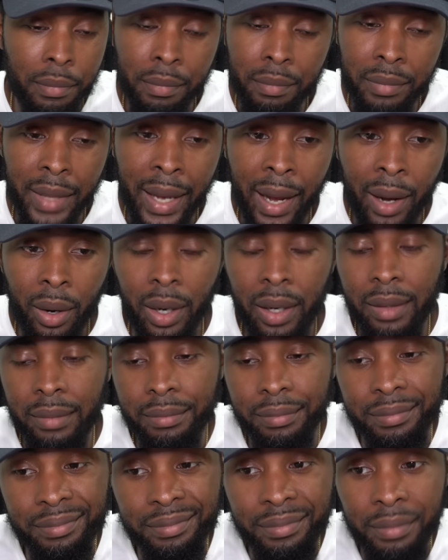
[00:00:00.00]
now,
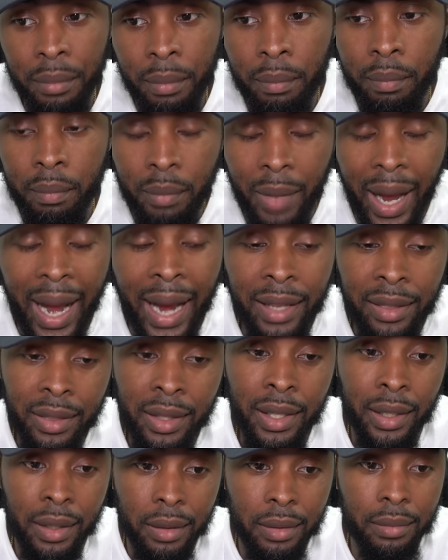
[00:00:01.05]
I
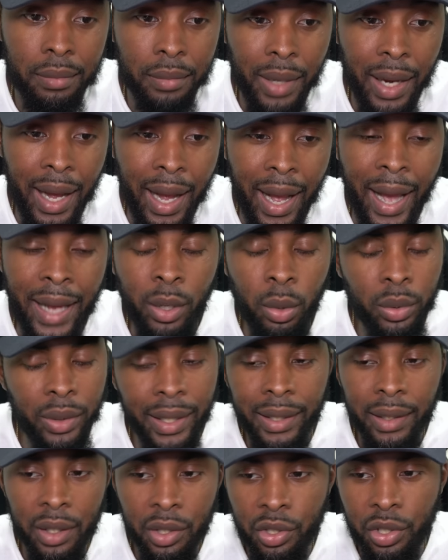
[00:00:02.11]
think I don't
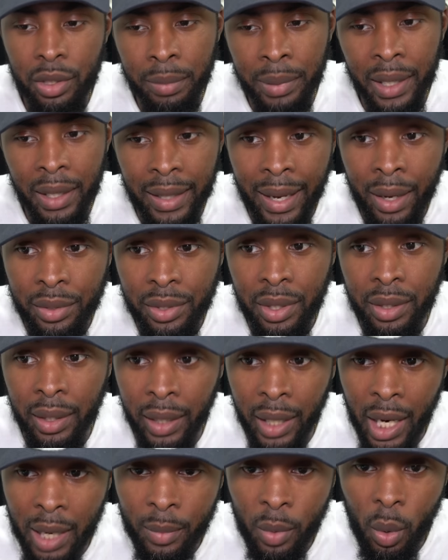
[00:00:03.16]
think this should be announced at the
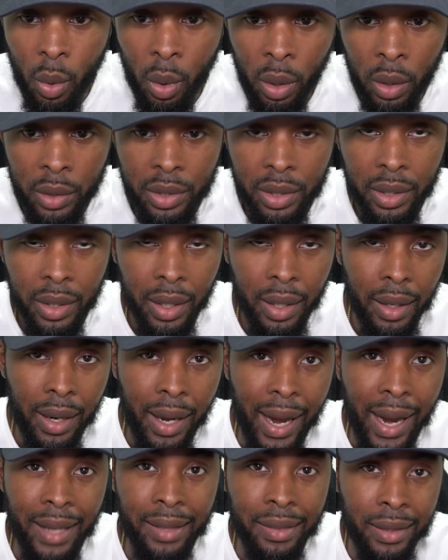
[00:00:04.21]
Game Awards
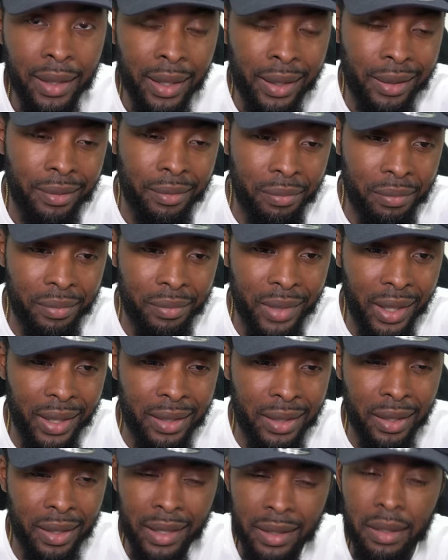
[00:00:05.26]
I think
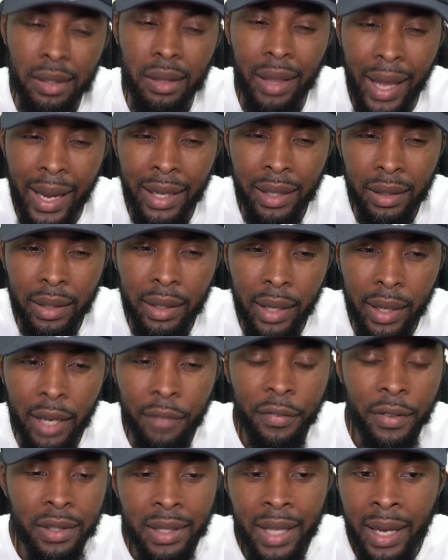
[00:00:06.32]
it's it's likely if
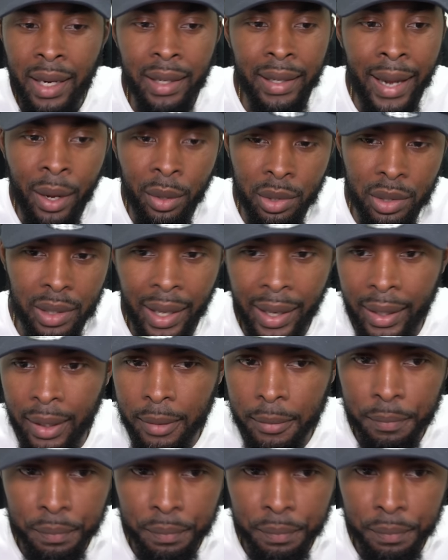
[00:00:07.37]
it's not announced like